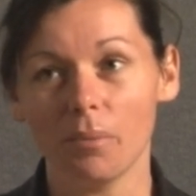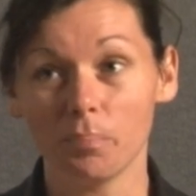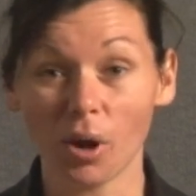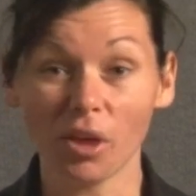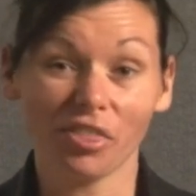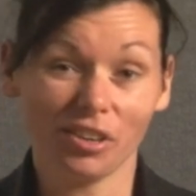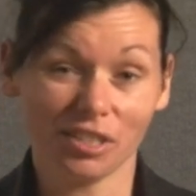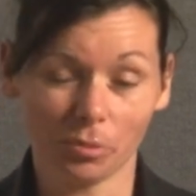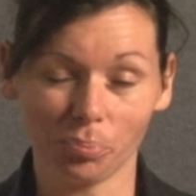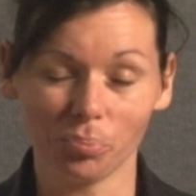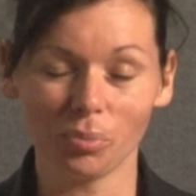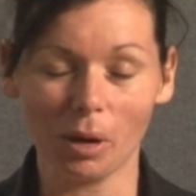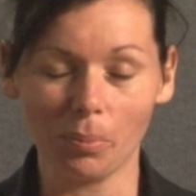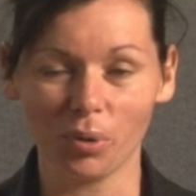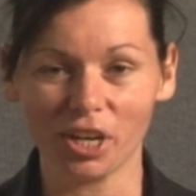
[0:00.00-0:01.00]
Both those
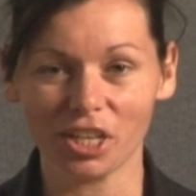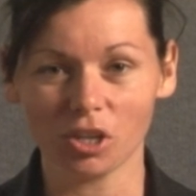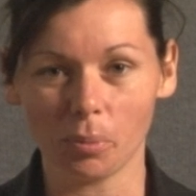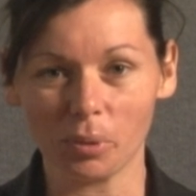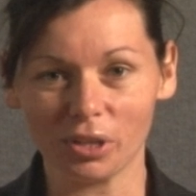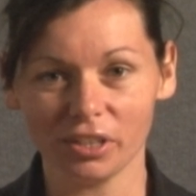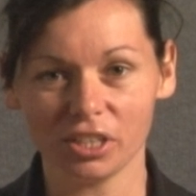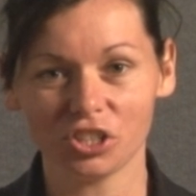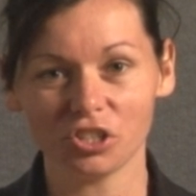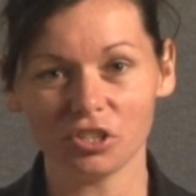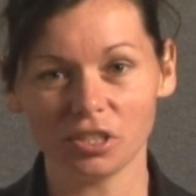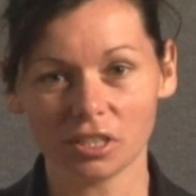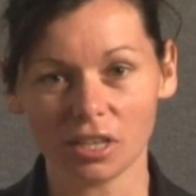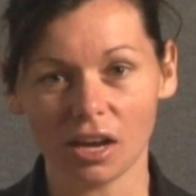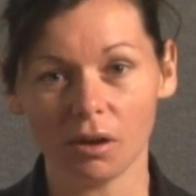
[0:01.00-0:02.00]
are pretty topical
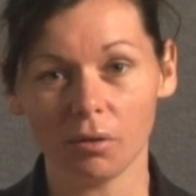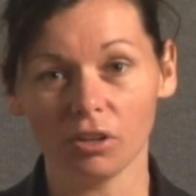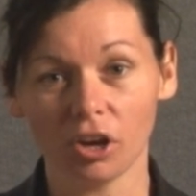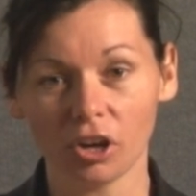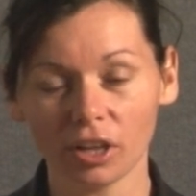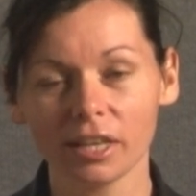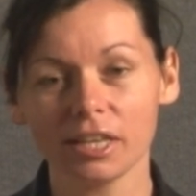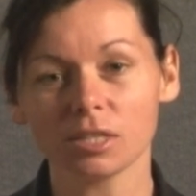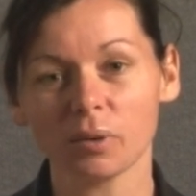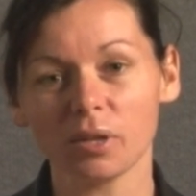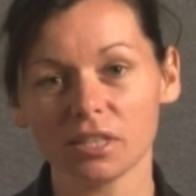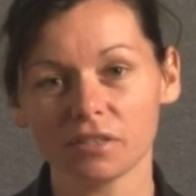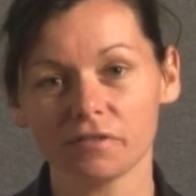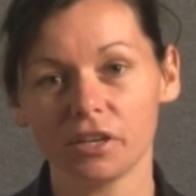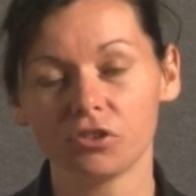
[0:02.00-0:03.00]
issues locally as
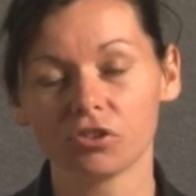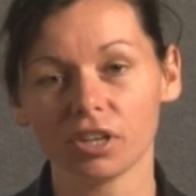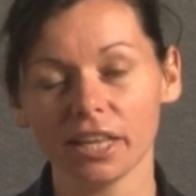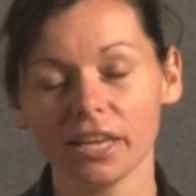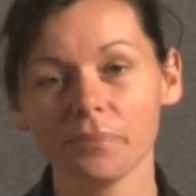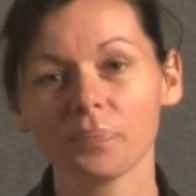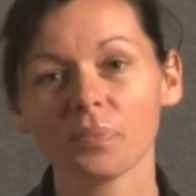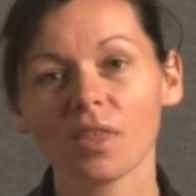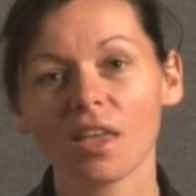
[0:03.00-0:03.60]
well as federally.